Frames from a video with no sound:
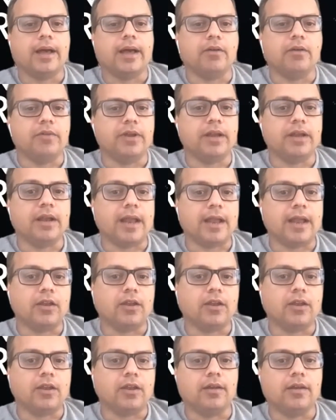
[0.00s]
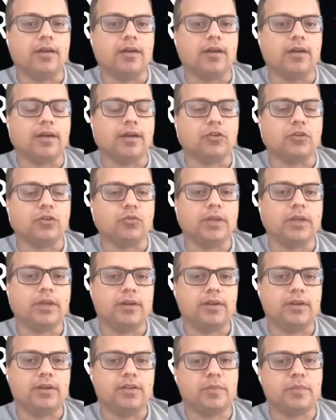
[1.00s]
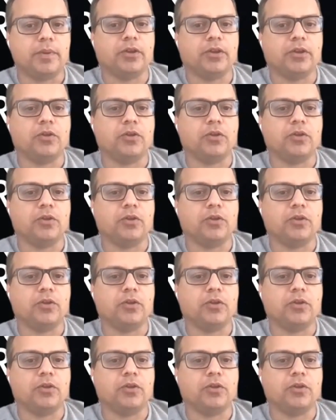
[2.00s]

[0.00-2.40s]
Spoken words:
I'm very glad to be here speaking